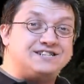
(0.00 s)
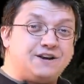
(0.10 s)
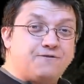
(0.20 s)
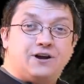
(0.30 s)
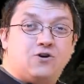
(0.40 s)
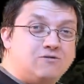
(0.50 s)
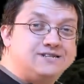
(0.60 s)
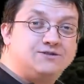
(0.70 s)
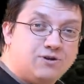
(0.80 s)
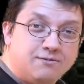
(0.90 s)
Jeffrey
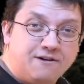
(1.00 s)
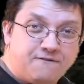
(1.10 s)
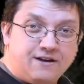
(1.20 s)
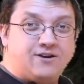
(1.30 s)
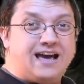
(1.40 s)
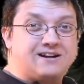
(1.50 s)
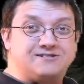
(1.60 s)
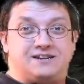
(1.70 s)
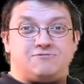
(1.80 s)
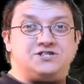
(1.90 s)
Combs is one of my favorite
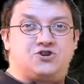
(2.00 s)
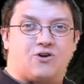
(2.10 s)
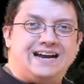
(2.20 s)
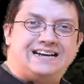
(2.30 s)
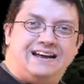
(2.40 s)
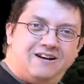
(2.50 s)
actors, and it was great to